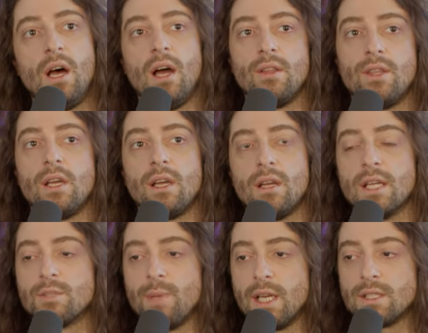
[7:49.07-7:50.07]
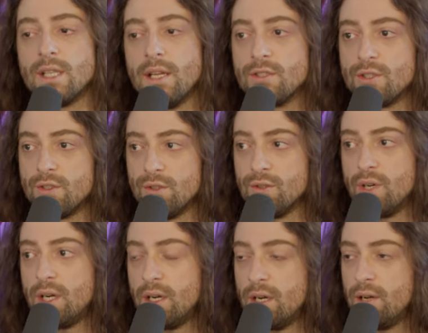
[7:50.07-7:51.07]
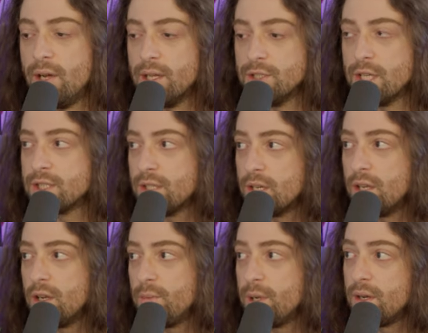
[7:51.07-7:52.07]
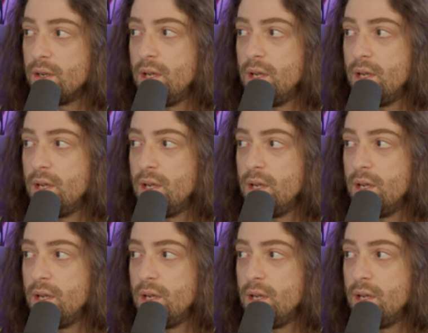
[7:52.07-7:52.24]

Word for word: I think it does make sense to uh, adjust it a little bit.